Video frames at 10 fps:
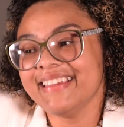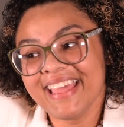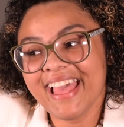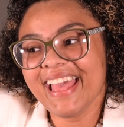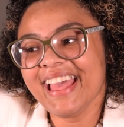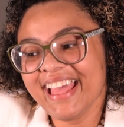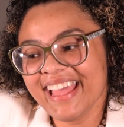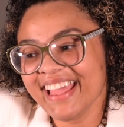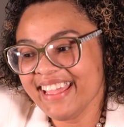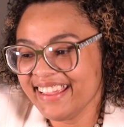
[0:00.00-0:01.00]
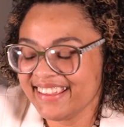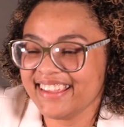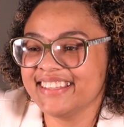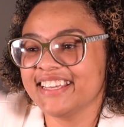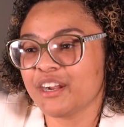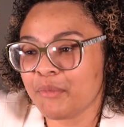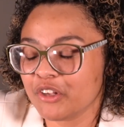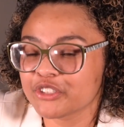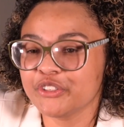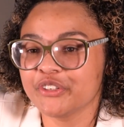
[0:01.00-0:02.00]
Yay! And then I'm
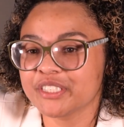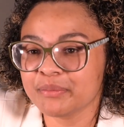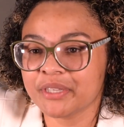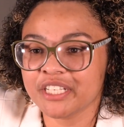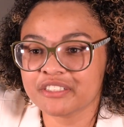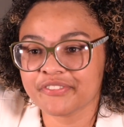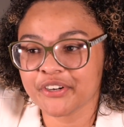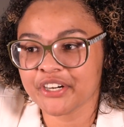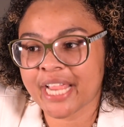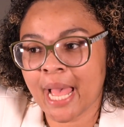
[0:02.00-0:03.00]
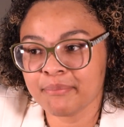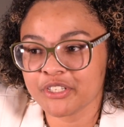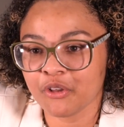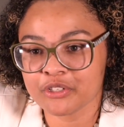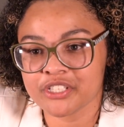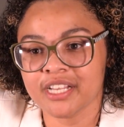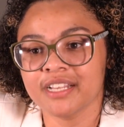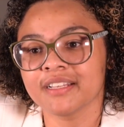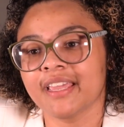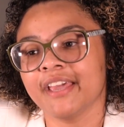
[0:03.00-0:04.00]
also doing some things for CAP Tulsa,